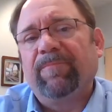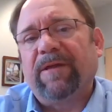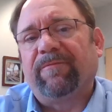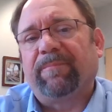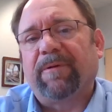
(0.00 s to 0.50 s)

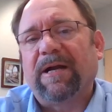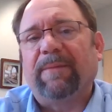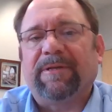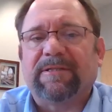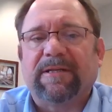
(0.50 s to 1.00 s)
of a
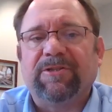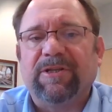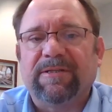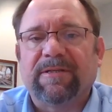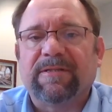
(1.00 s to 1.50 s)
promise that
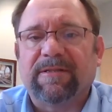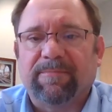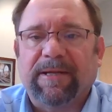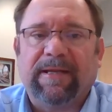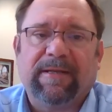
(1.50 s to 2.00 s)
Jesus
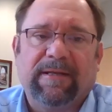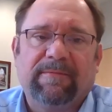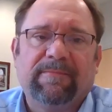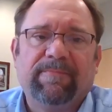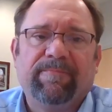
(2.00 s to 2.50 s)
is
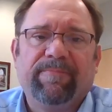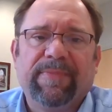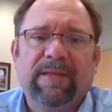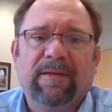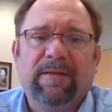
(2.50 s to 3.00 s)
making.
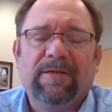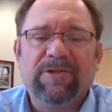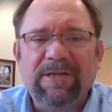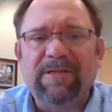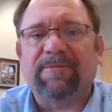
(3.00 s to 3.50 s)

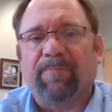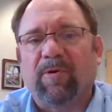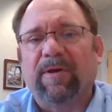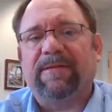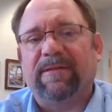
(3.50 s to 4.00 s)
Jesus'
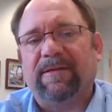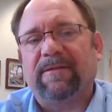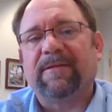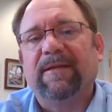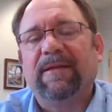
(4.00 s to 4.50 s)
point
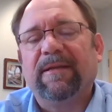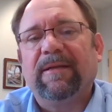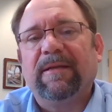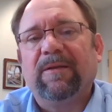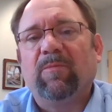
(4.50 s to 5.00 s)
is,
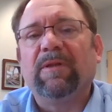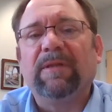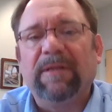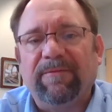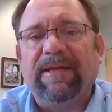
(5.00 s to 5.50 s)
we're
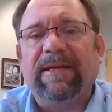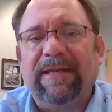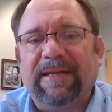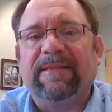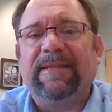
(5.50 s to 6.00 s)
living
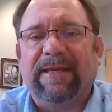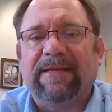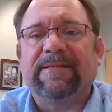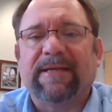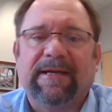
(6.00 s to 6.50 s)
in the
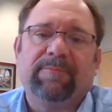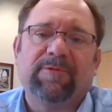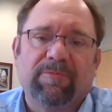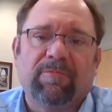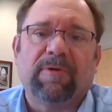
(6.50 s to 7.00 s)
end
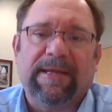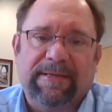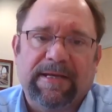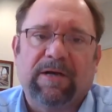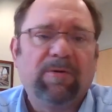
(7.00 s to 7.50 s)
times right
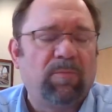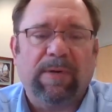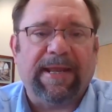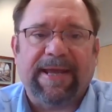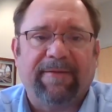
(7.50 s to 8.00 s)
now, and
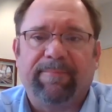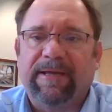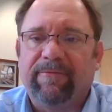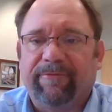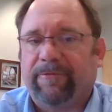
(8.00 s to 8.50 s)
we have
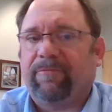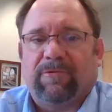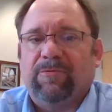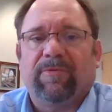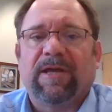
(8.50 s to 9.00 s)
been for
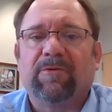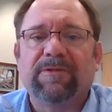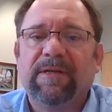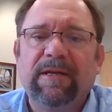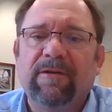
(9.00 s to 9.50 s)

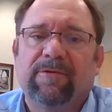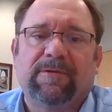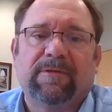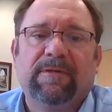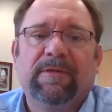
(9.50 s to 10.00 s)
2,000
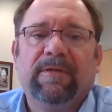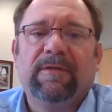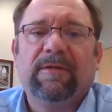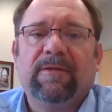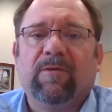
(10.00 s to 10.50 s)
years.
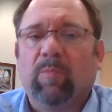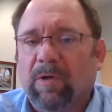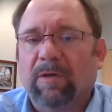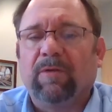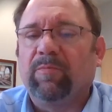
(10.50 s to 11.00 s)
The
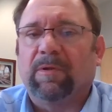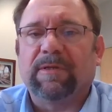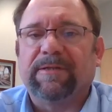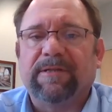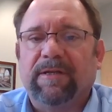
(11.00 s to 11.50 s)
world will
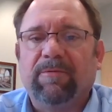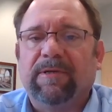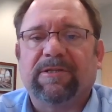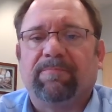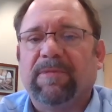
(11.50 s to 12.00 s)
continue
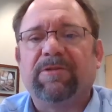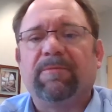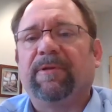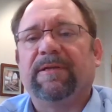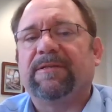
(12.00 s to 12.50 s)
its
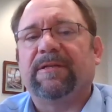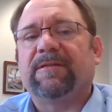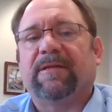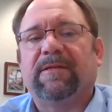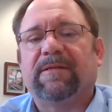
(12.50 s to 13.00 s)
miserable
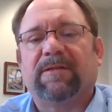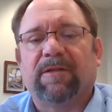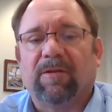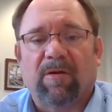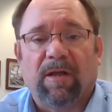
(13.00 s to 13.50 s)
existence
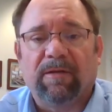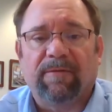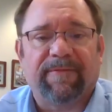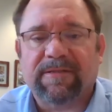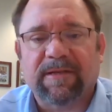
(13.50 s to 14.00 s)
until all
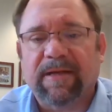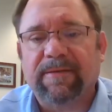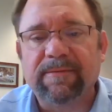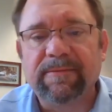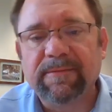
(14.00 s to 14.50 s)
of a
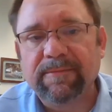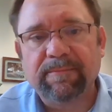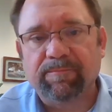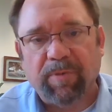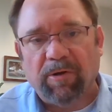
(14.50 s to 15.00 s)
sudden,
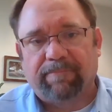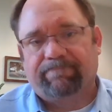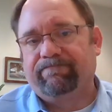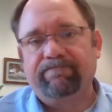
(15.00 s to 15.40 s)
boom,